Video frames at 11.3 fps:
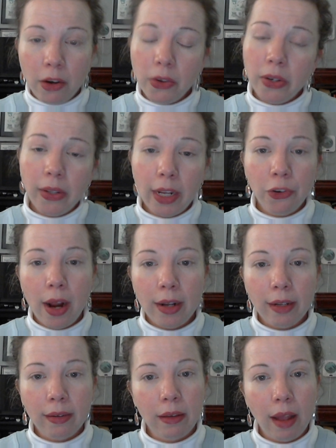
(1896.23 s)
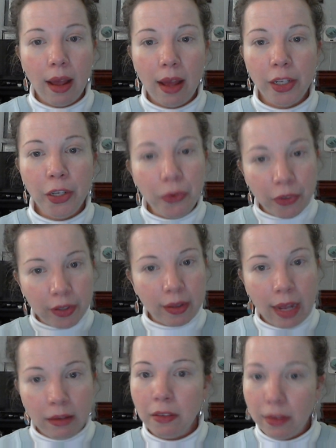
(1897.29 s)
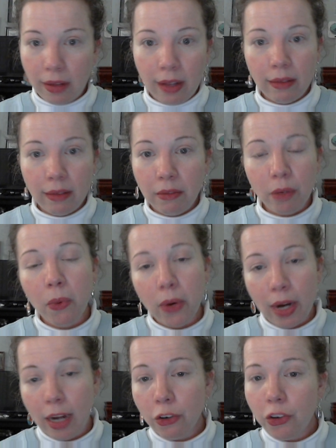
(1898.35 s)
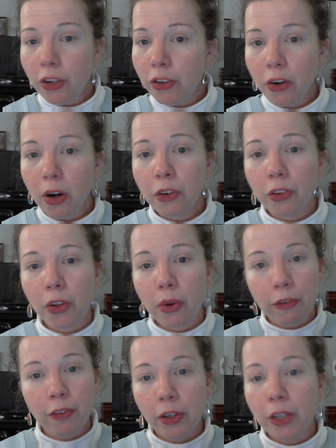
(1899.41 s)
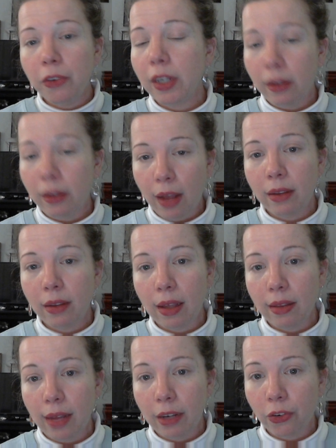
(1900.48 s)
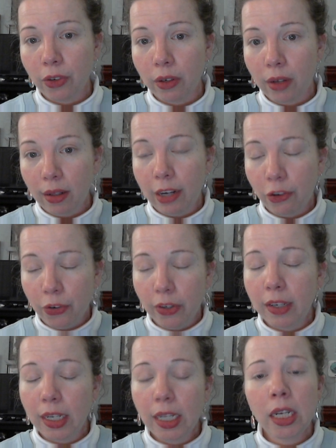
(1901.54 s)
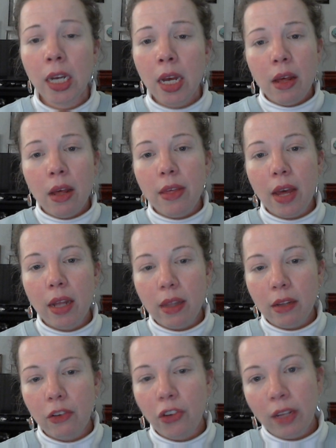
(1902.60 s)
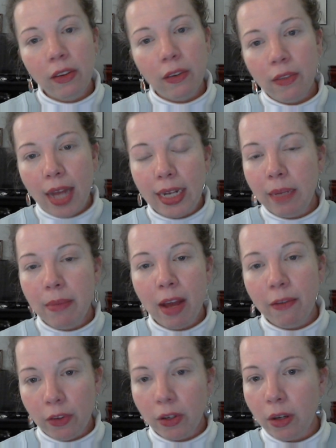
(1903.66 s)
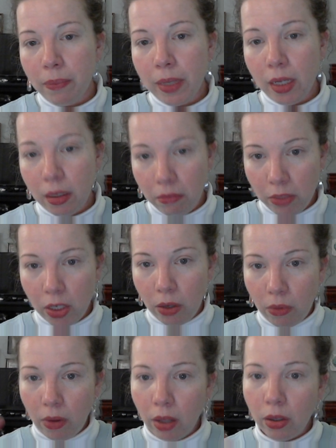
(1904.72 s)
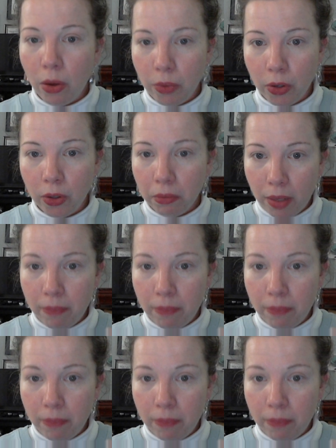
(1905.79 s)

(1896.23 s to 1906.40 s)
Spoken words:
electronics use less, they're more Energy Stars. So if they're using less electricity, then the chance of that EMF is going to be, a lower